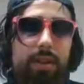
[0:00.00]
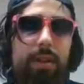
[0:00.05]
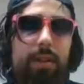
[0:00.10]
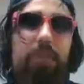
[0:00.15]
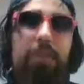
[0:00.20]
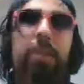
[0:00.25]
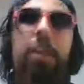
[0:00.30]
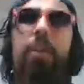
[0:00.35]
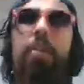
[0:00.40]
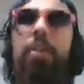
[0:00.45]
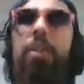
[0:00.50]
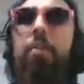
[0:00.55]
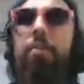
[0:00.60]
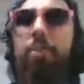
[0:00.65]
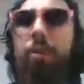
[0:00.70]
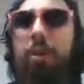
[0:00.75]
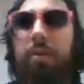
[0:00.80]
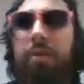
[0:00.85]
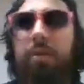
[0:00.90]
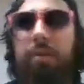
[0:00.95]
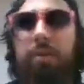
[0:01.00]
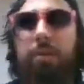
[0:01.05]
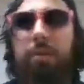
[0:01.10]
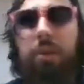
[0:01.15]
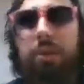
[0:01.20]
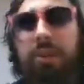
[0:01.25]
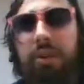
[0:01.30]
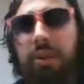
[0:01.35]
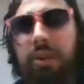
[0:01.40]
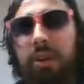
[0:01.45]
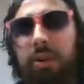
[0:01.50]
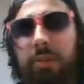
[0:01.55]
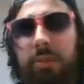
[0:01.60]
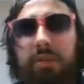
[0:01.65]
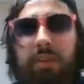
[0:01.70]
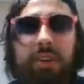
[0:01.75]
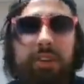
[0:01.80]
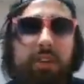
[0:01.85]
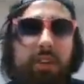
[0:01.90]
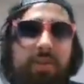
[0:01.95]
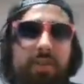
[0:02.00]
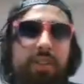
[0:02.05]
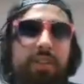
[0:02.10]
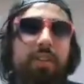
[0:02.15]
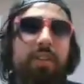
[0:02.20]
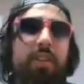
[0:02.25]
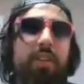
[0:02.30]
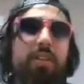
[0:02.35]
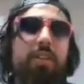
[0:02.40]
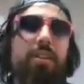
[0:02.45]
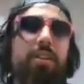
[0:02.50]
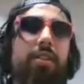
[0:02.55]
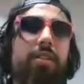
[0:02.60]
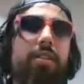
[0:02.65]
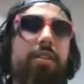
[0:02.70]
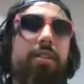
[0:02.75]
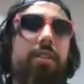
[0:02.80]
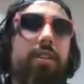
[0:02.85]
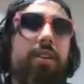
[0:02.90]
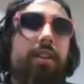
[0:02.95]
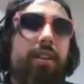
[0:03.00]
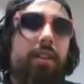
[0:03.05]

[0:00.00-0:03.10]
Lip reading: another important note before I start reading this is